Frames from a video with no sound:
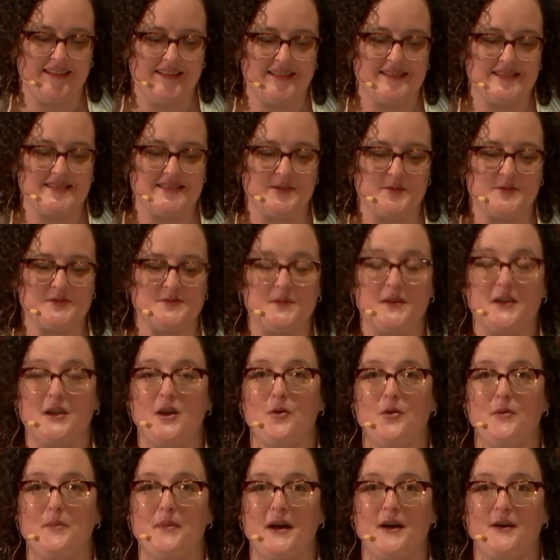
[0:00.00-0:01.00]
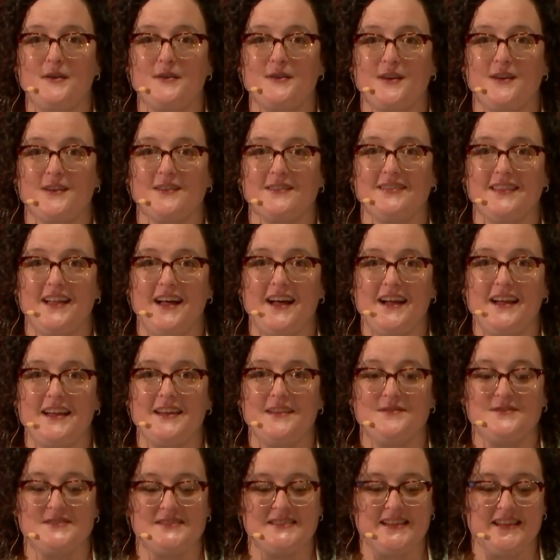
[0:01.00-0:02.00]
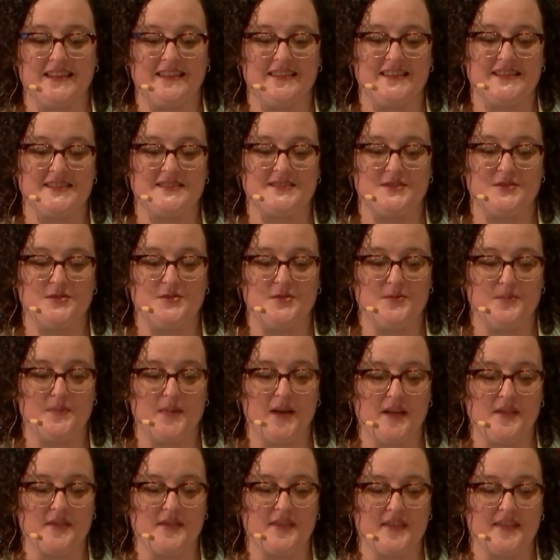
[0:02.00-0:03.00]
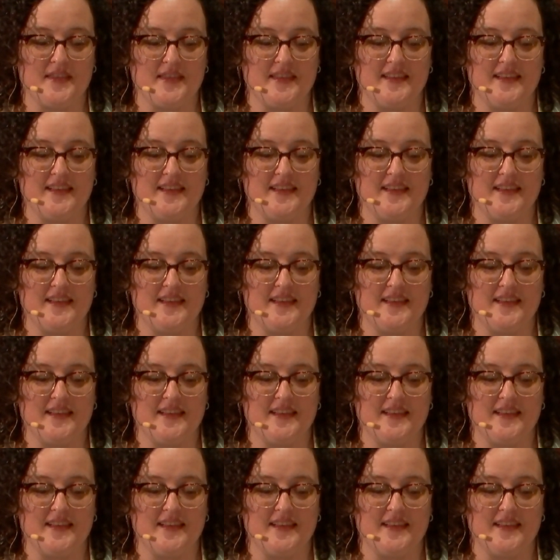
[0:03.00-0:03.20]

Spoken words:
So as we go about our lives in this new month,